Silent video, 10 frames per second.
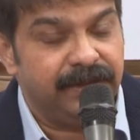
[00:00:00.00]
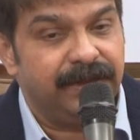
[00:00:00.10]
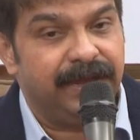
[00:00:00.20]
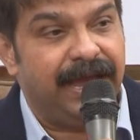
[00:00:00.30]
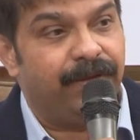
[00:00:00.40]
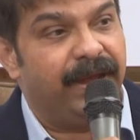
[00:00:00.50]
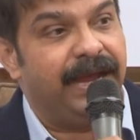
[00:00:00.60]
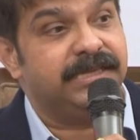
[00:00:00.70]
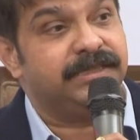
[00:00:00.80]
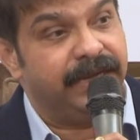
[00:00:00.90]
and
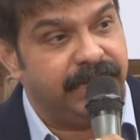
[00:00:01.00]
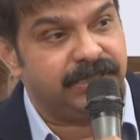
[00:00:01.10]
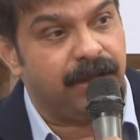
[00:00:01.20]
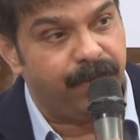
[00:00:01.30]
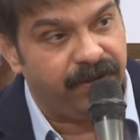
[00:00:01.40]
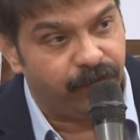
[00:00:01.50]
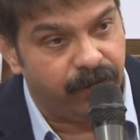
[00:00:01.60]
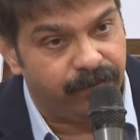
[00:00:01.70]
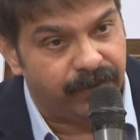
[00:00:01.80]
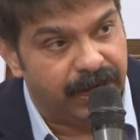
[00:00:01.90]
my son is coming
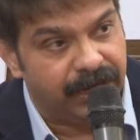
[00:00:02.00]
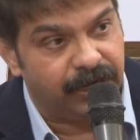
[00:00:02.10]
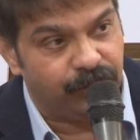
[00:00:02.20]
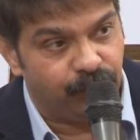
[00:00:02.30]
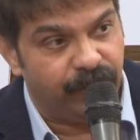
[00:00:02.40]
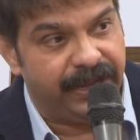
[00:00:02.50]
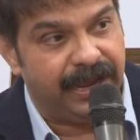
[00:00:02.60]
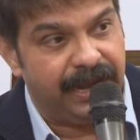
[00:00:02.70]
from london today